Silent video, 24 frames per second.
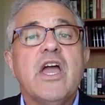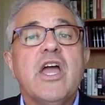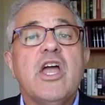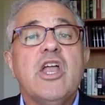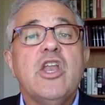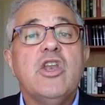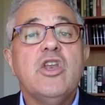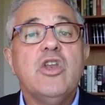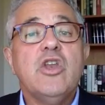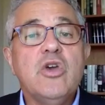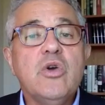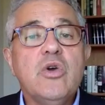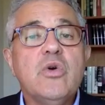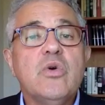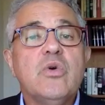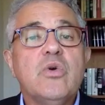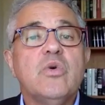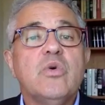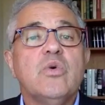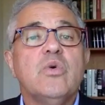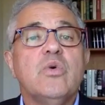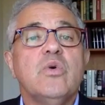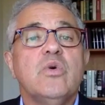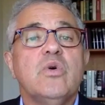
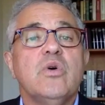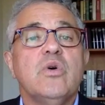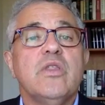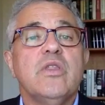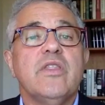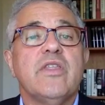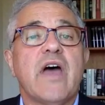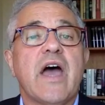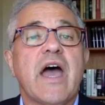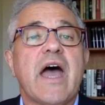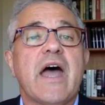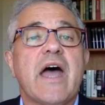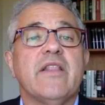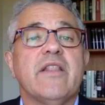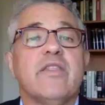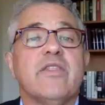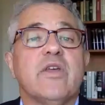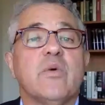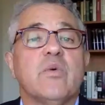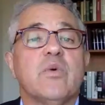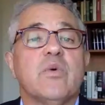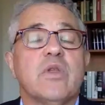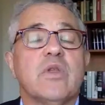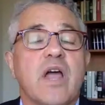knew that
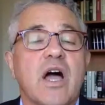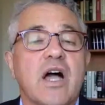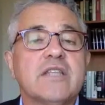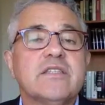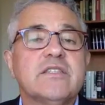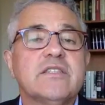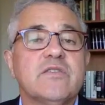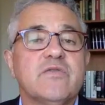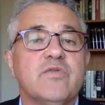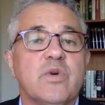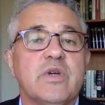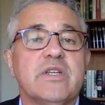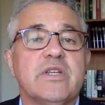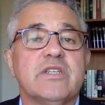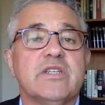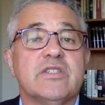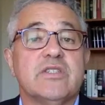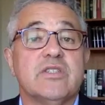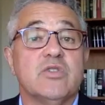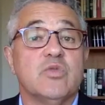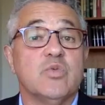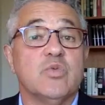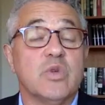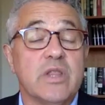there were lots of
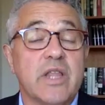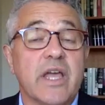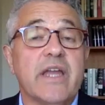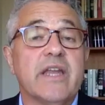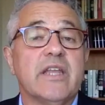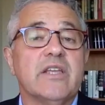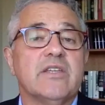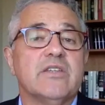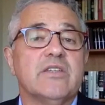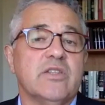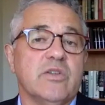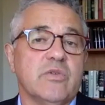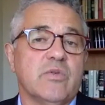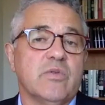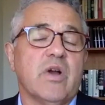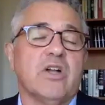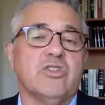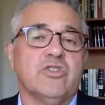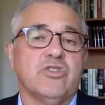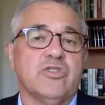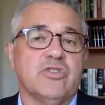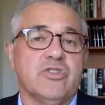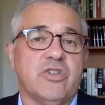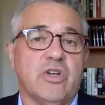witnesses related to the
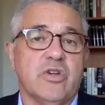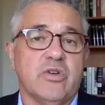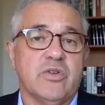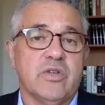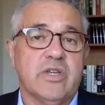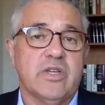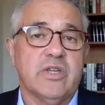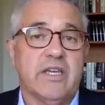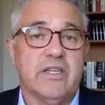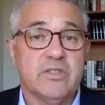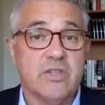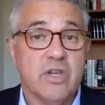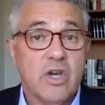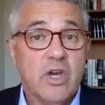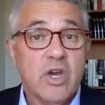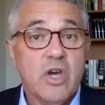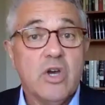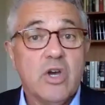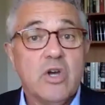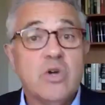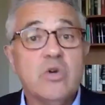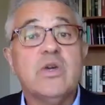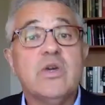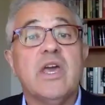Roger Stone case
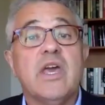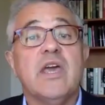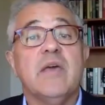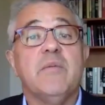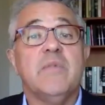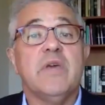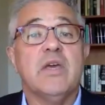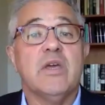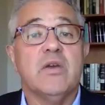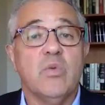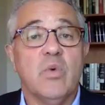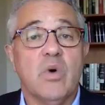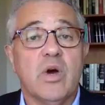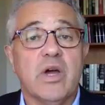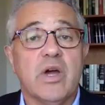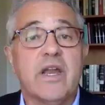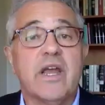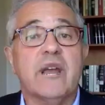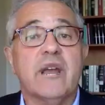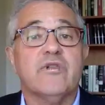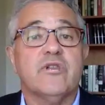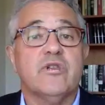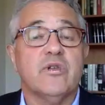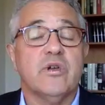who came in one
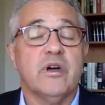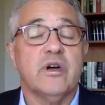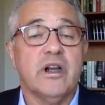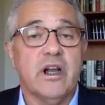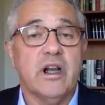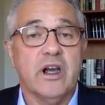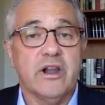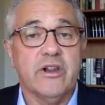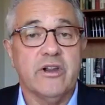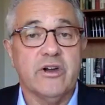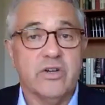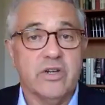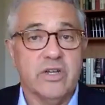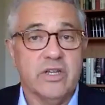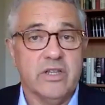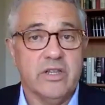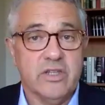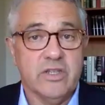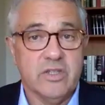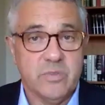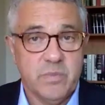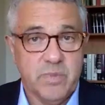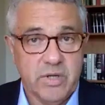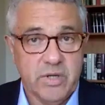after another in
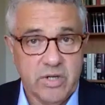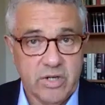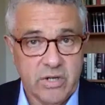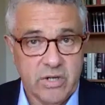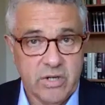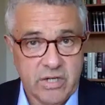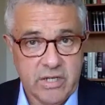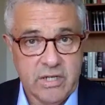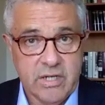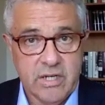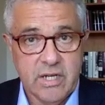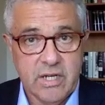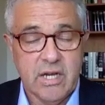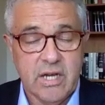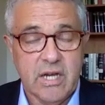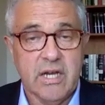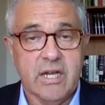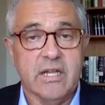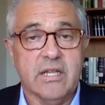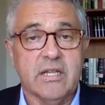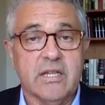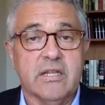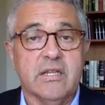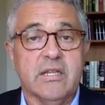this period
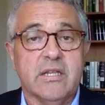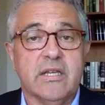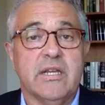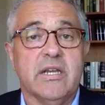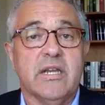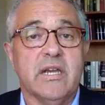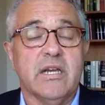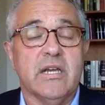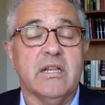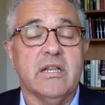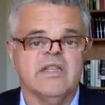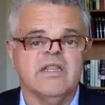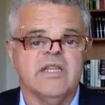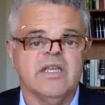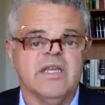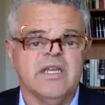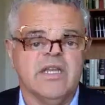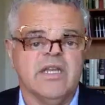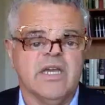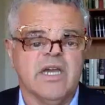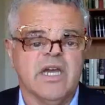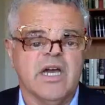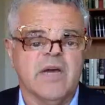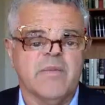
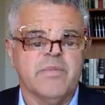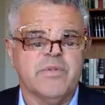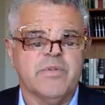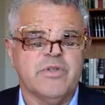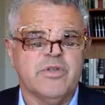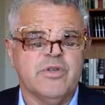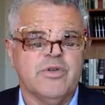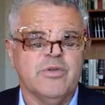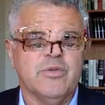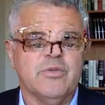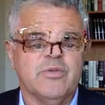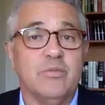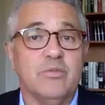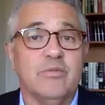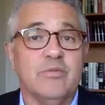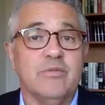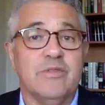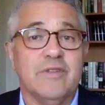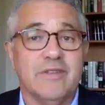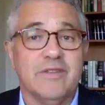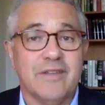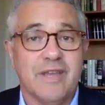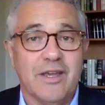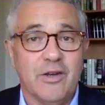leading up to
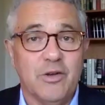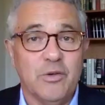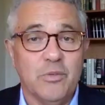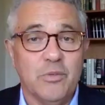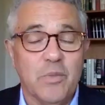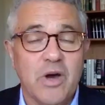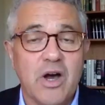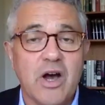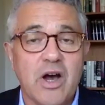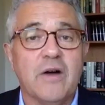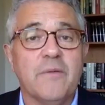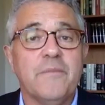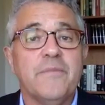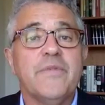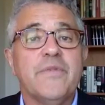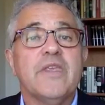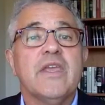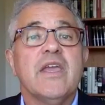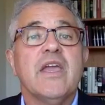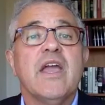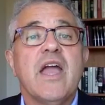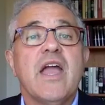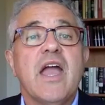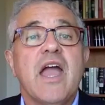the denouement.
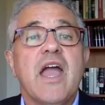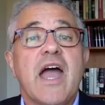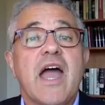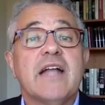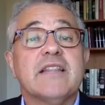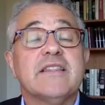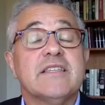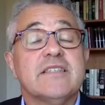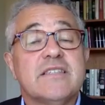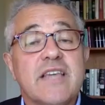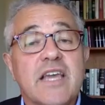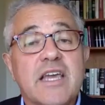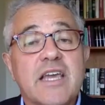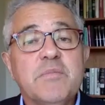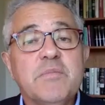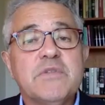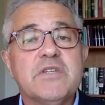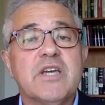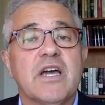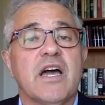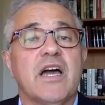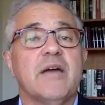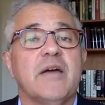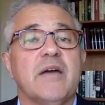At the same
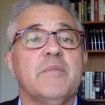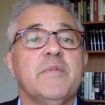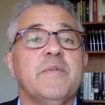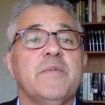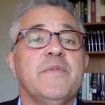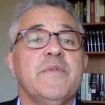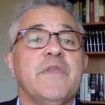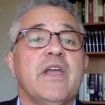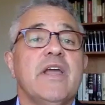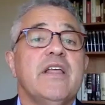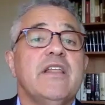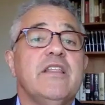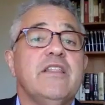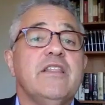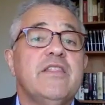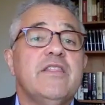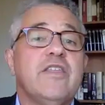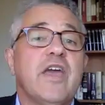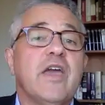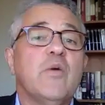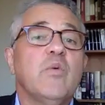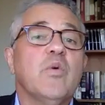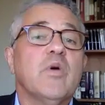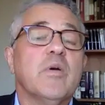time,
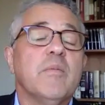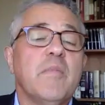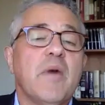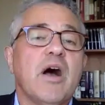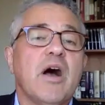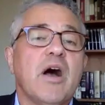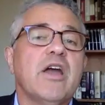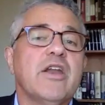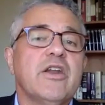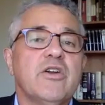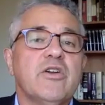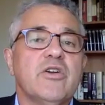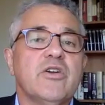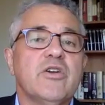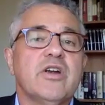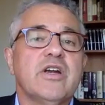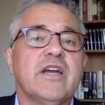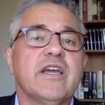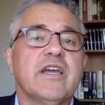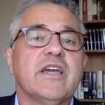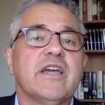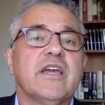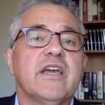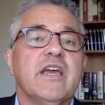they were
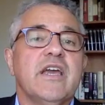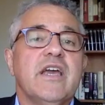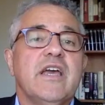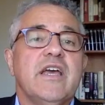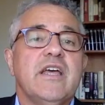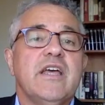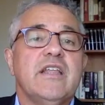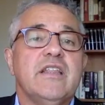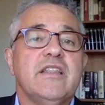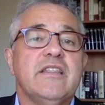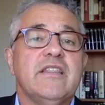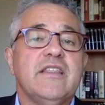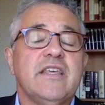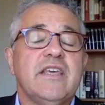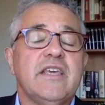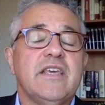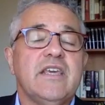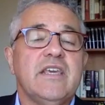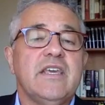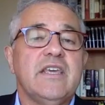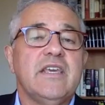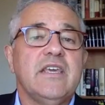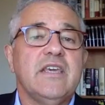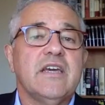monitoring
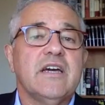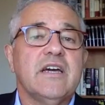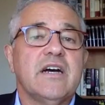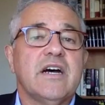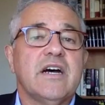the